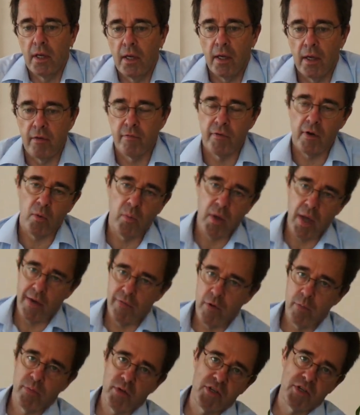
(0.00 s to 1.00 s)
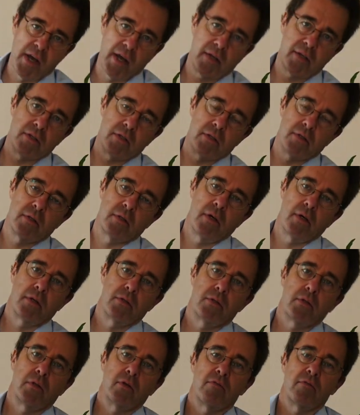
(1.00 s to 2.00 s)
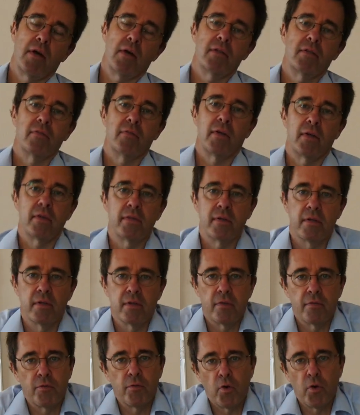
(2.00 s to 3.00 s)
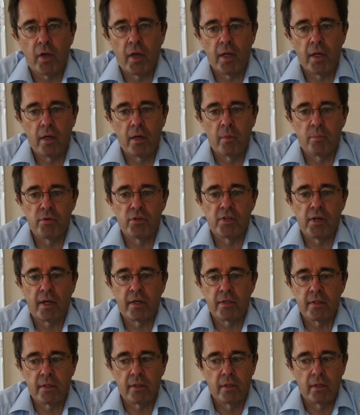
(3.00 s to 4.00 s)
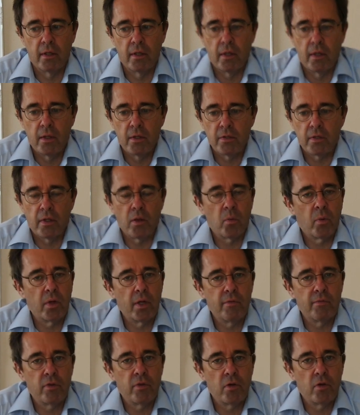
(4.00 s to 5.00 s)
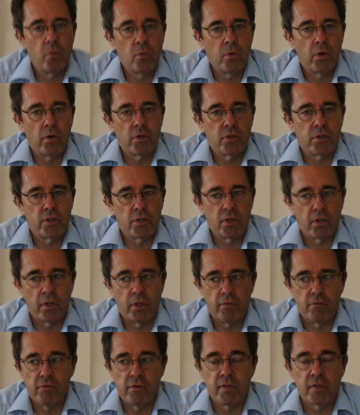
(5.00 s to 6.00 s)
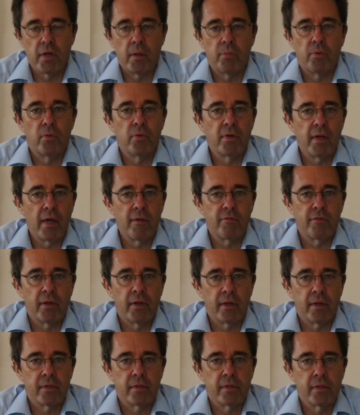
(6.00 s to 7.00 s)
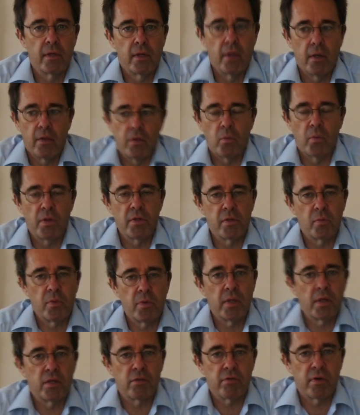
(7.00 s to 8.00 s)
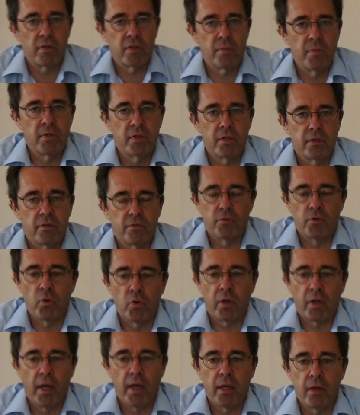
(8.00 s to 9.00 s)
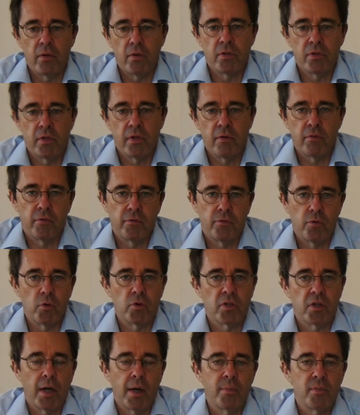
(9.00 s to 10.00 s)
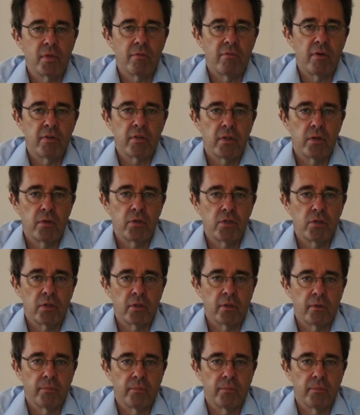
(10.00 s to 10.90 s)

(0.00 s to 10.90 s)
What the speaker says: In fact, we have a projector to the right of us that is a 4K projector, so that whenever you watch, for example, Netflix, ones when they transmit into 4K, you see 4 times the resolution,